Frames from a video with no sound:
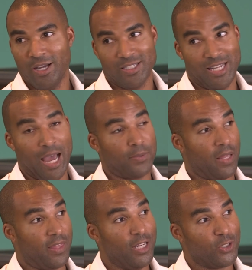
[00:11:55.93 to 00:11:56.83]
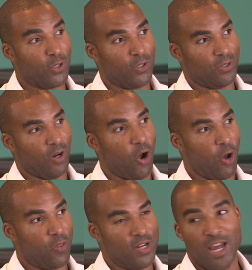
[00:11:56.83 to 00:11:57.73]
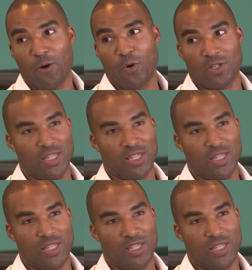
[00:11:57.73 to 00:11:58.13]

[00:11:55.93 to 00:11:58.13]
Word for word: Snapchat, these are all the networks.